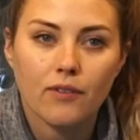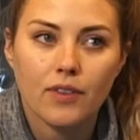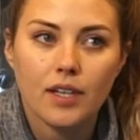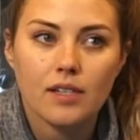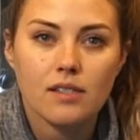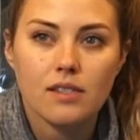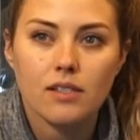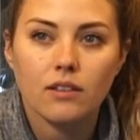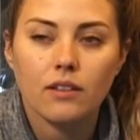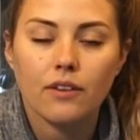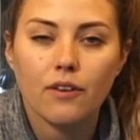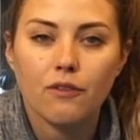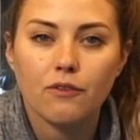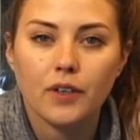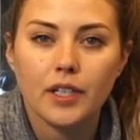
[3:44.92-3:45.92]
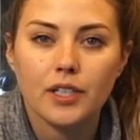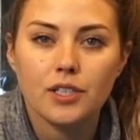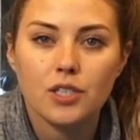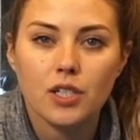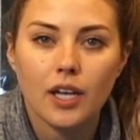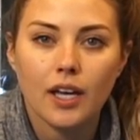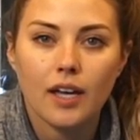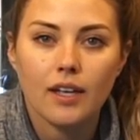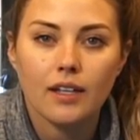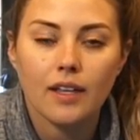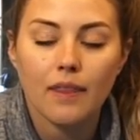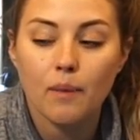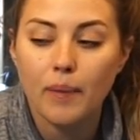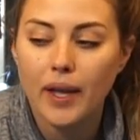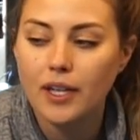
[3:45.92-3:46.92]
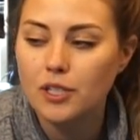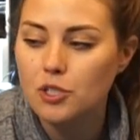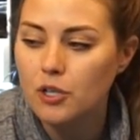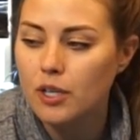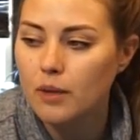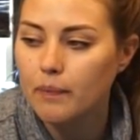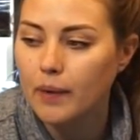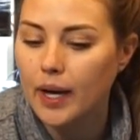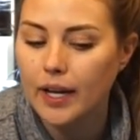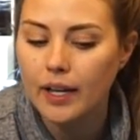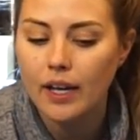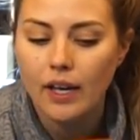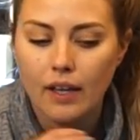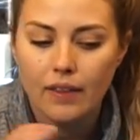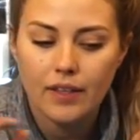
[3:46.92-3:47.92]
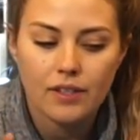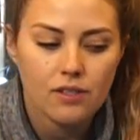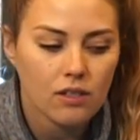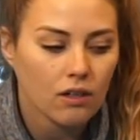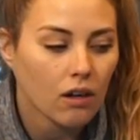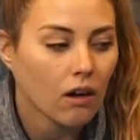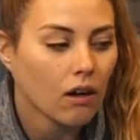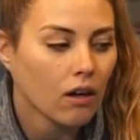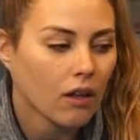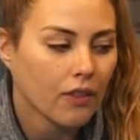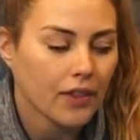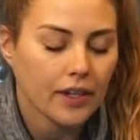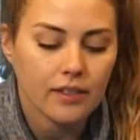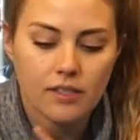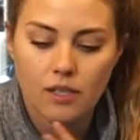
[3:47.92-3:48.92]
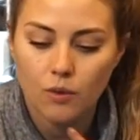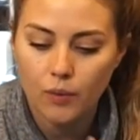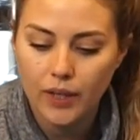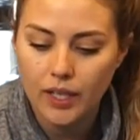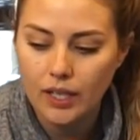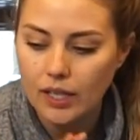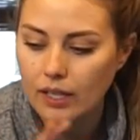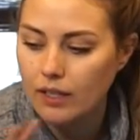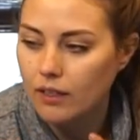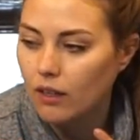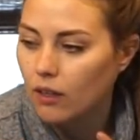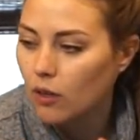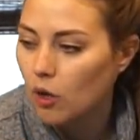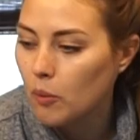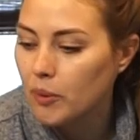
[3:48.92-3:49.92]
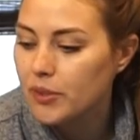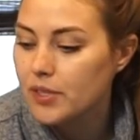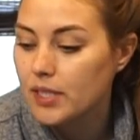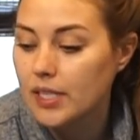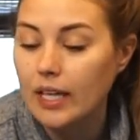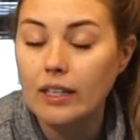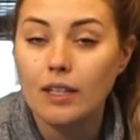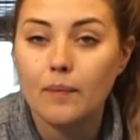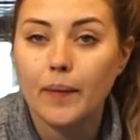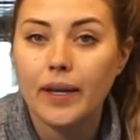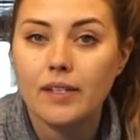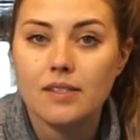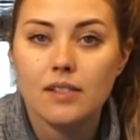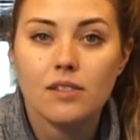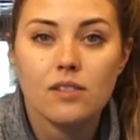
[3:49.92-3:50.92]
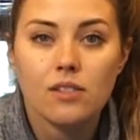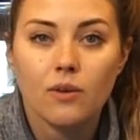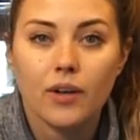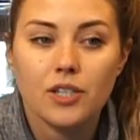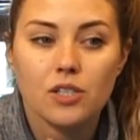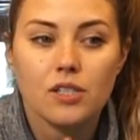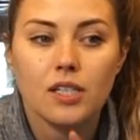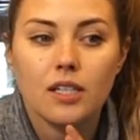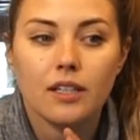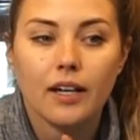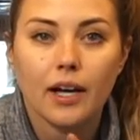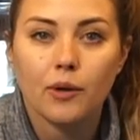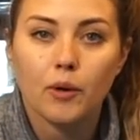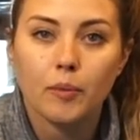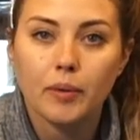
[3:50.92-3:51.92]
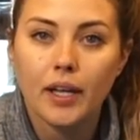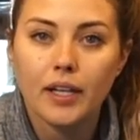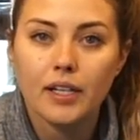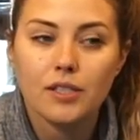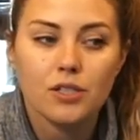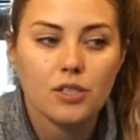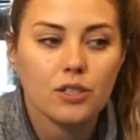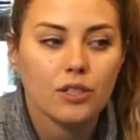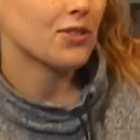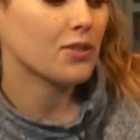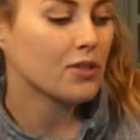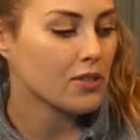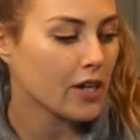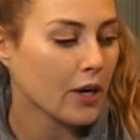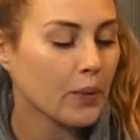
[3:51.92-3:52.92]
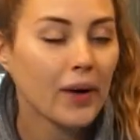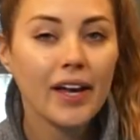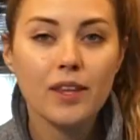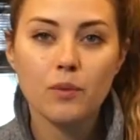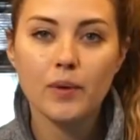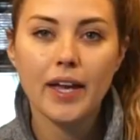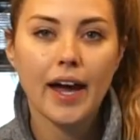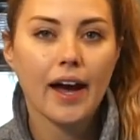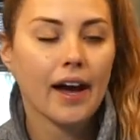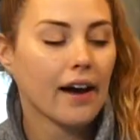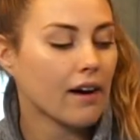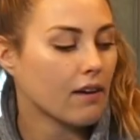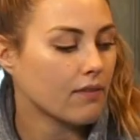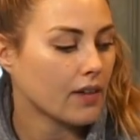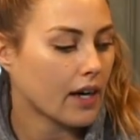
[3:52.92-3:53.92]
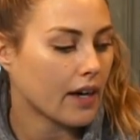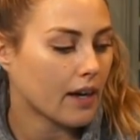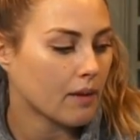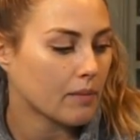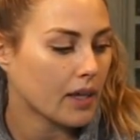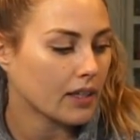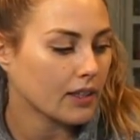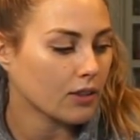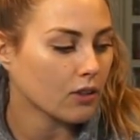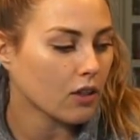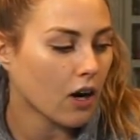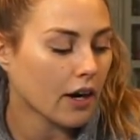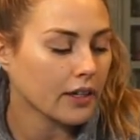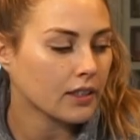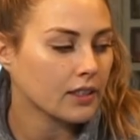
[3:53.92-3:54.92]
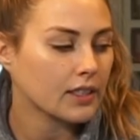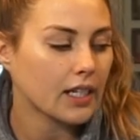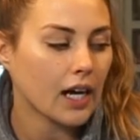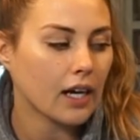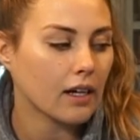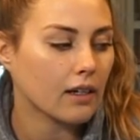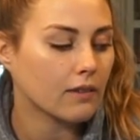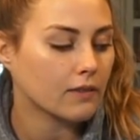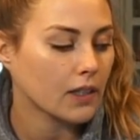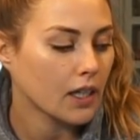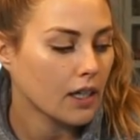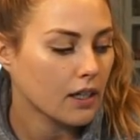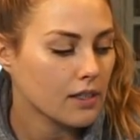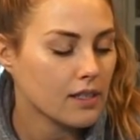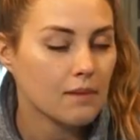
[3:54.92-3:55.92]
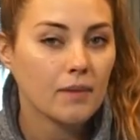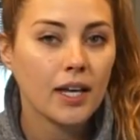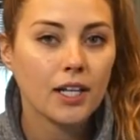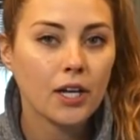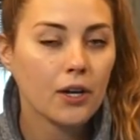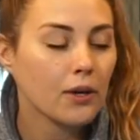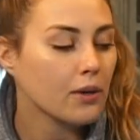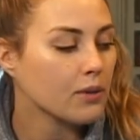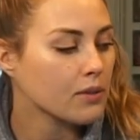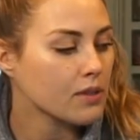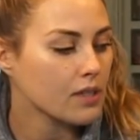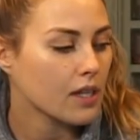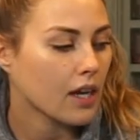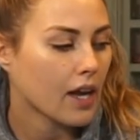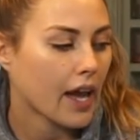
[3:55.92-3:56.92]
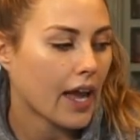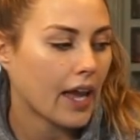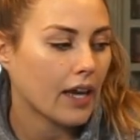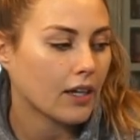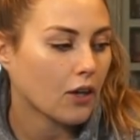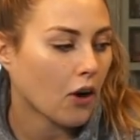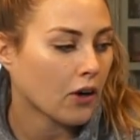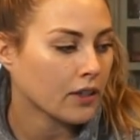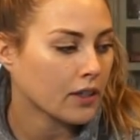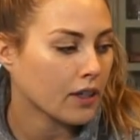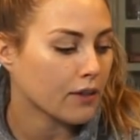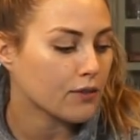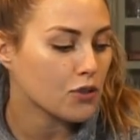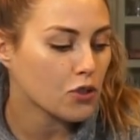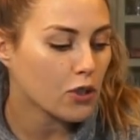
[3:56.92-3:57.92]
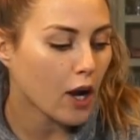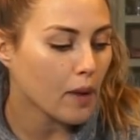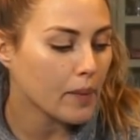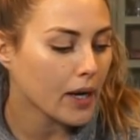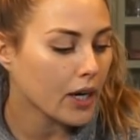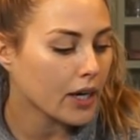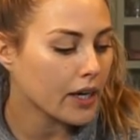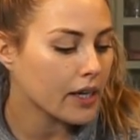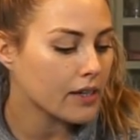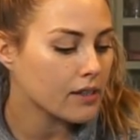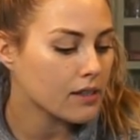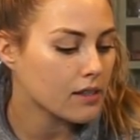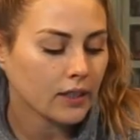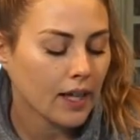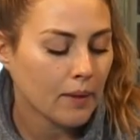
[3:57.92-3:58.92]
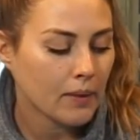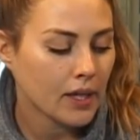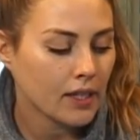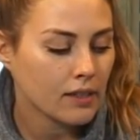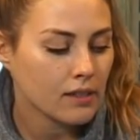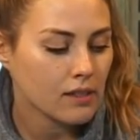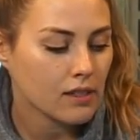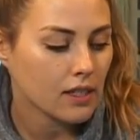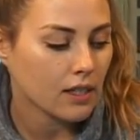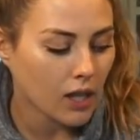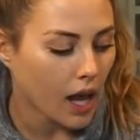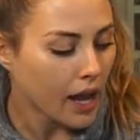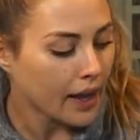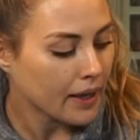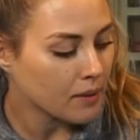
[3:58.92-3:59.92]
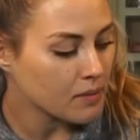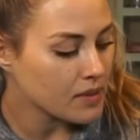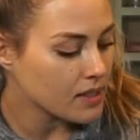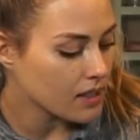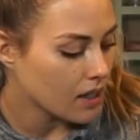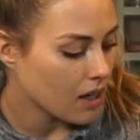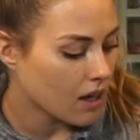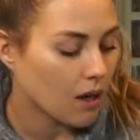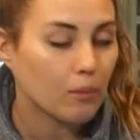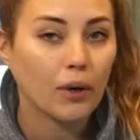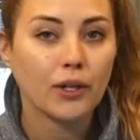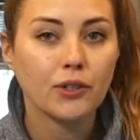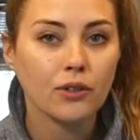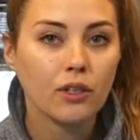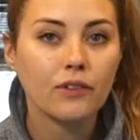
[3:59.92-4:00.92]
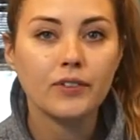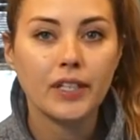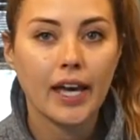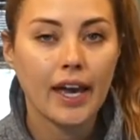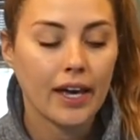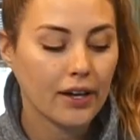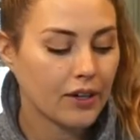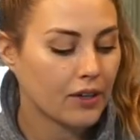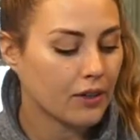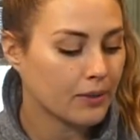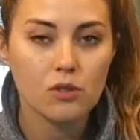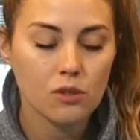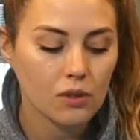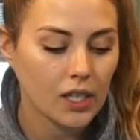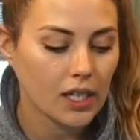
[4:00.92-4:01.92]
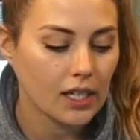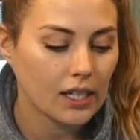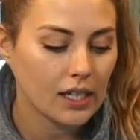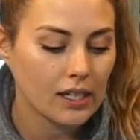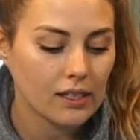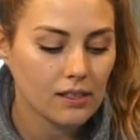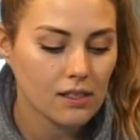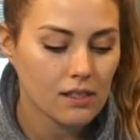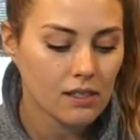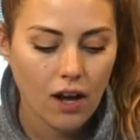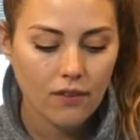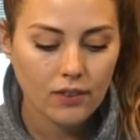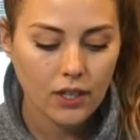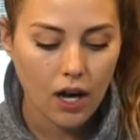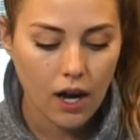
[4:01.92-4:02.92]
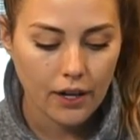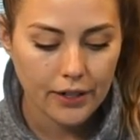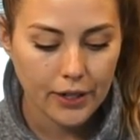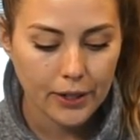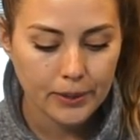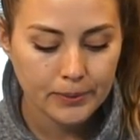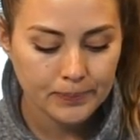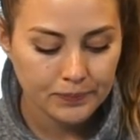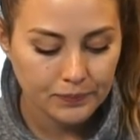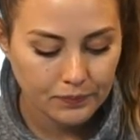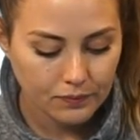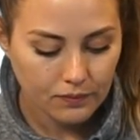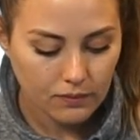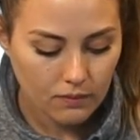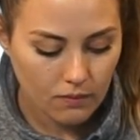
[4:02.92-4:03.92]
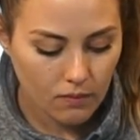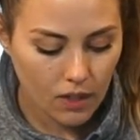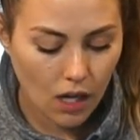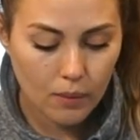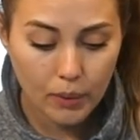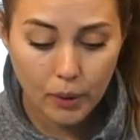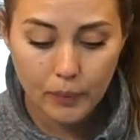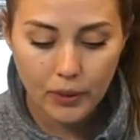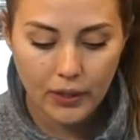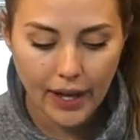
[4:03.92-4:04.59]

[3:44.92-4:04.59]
of things still in the fridge and in the pantry, but these are all things that we eat on almost a daily basis, so I just needed to kind of replenish. So to start with, we have a little carton of tomatoes, a carton of strawberries, lemons and limes, a bundle of kale, zucchinis, avocado, a purple